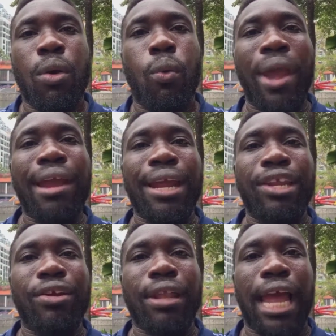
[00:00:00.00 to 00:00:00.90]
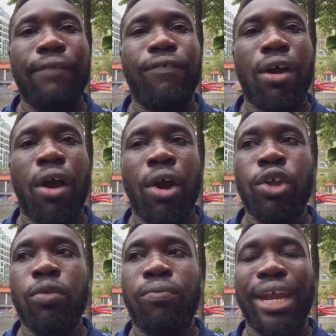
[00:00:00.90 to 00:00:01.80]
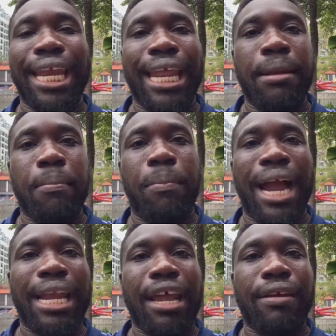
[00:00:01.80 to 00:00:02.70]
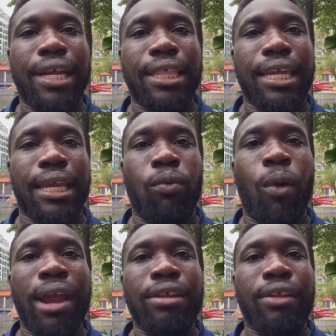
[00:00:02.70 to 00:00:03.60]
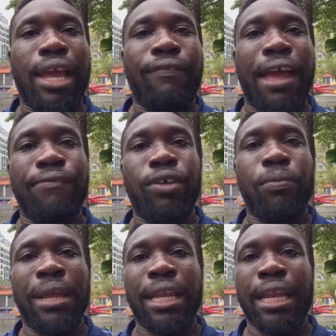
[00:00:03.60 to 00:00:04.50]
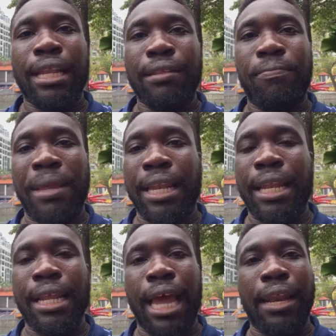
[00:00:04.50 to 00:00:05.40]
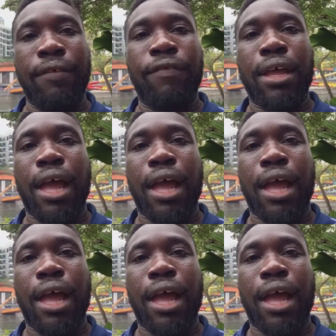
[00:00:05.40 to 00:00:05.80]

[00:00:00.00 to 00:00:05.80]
where in your life are you bringing in binary thinking? Where in your life have you been kind of